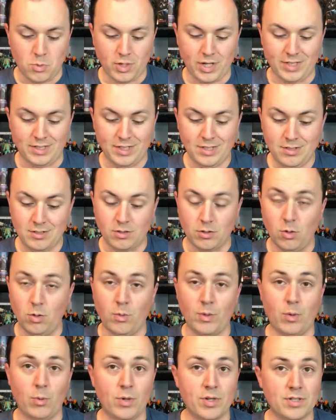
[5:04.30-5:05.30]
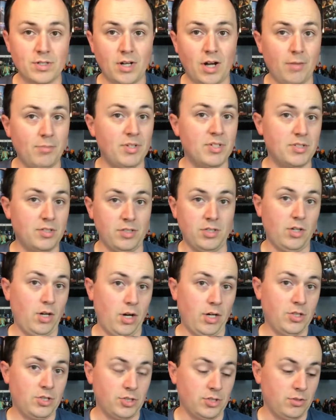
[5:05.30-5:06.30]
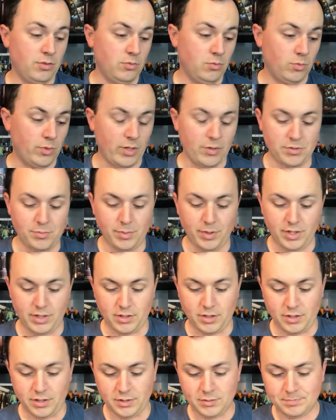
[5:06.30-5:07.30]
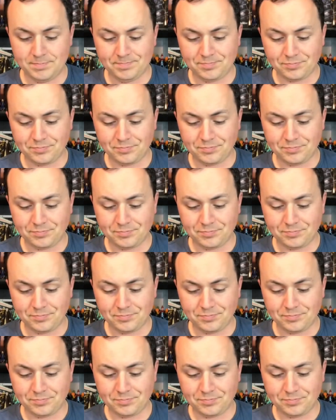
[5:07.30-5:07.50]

What I didn't know, what wasn't obvious in the auction when I was bidding on it,